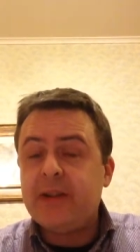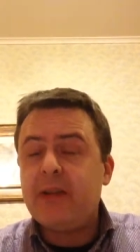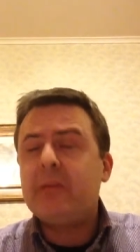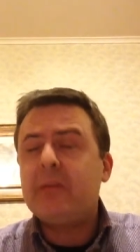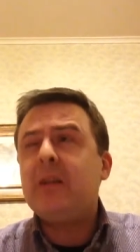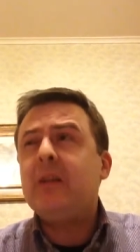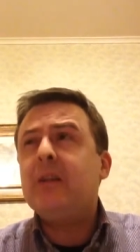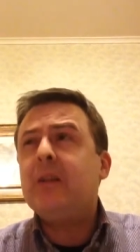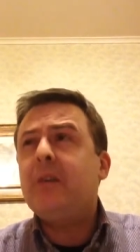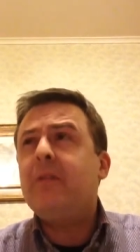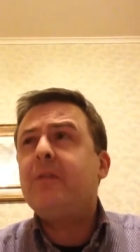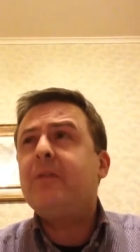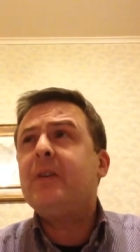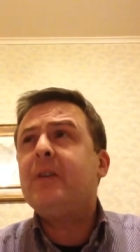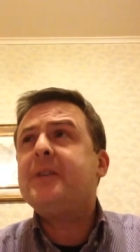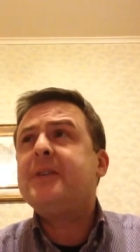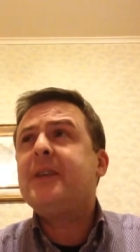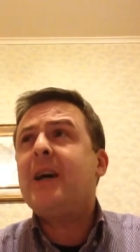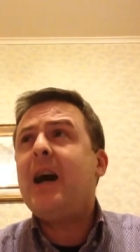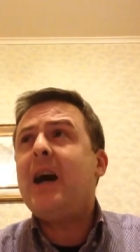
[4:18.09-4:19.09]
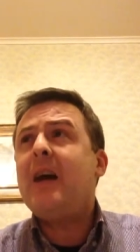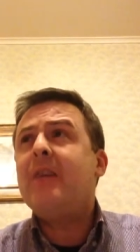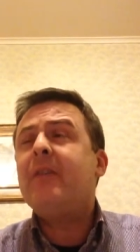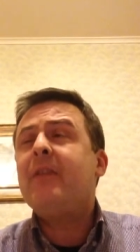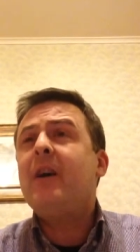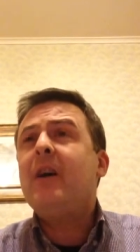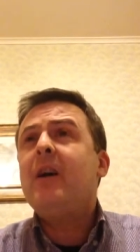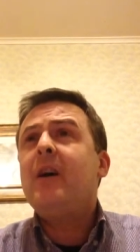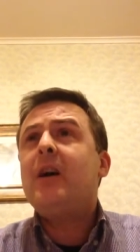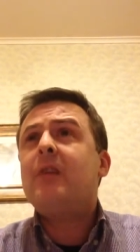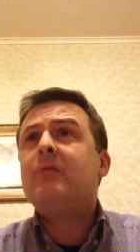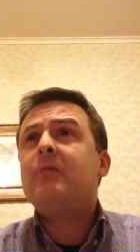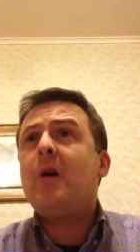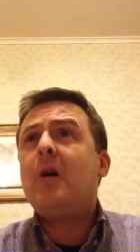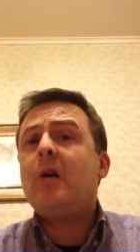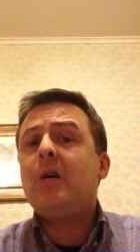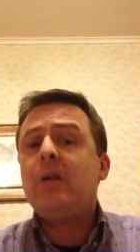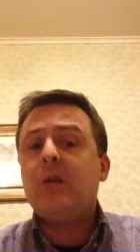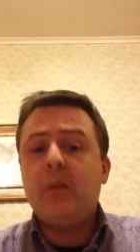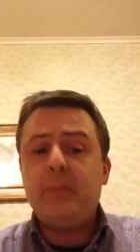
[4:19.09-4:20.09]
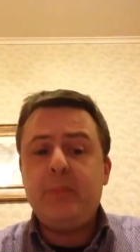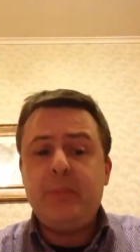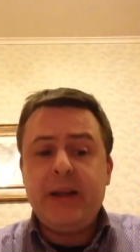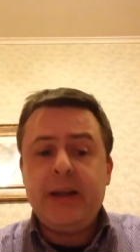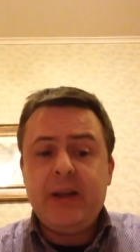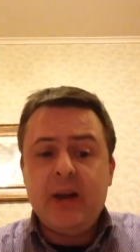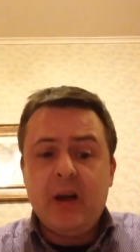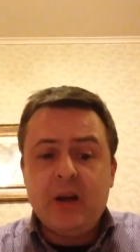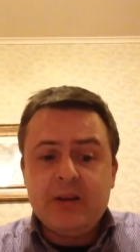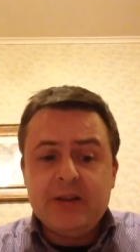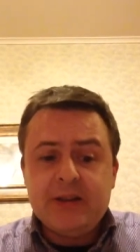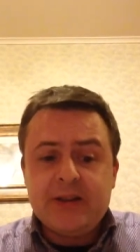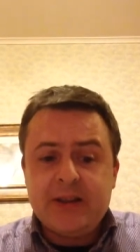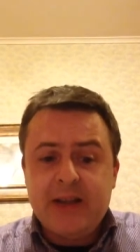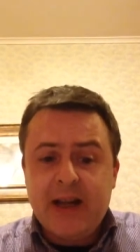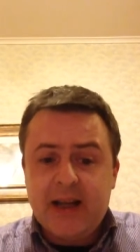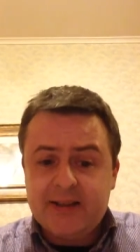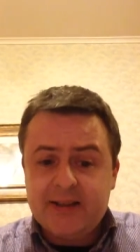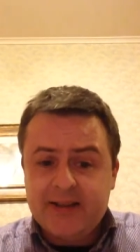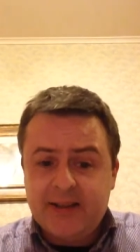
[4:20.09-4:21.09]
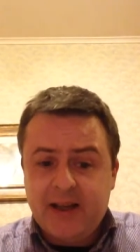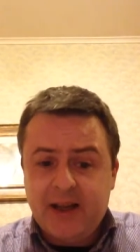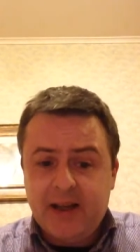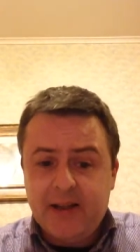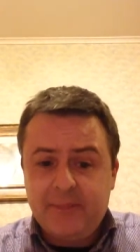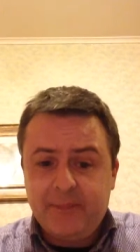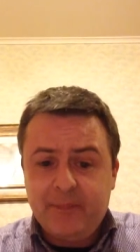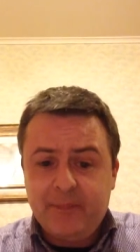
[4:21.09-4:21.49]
I would love for it to have a role beyond NASA.